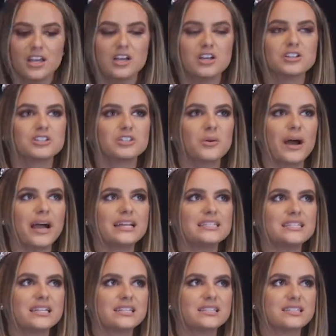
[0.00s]
So I
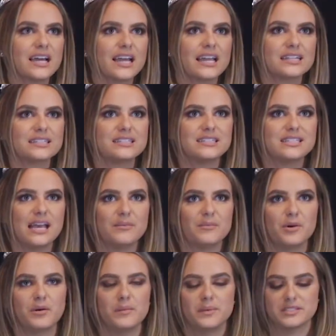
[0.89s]
did a science
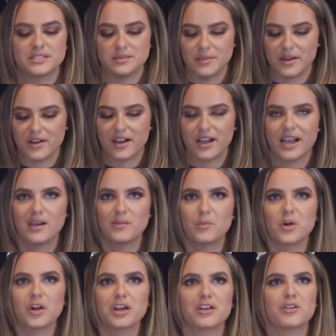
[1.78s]
demo at Miss America, and
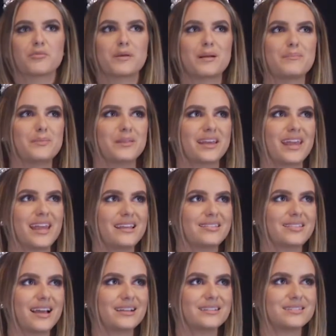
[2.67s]
we're gonna
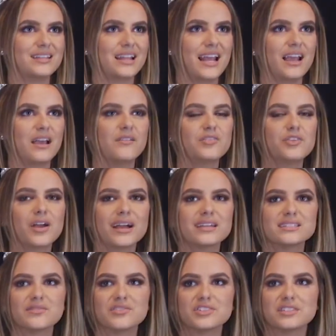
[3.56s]
replicate that today. Have you
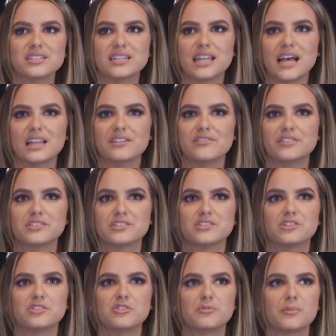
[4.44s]
guys ever seen Elephant's
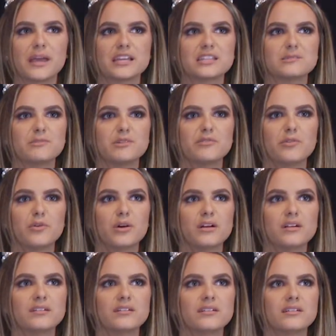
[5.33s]
toothpaste
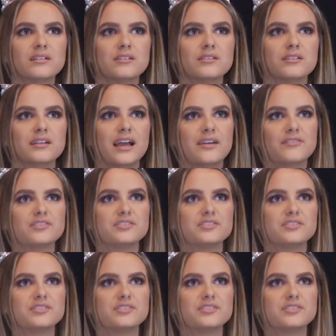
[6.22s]
before? Have you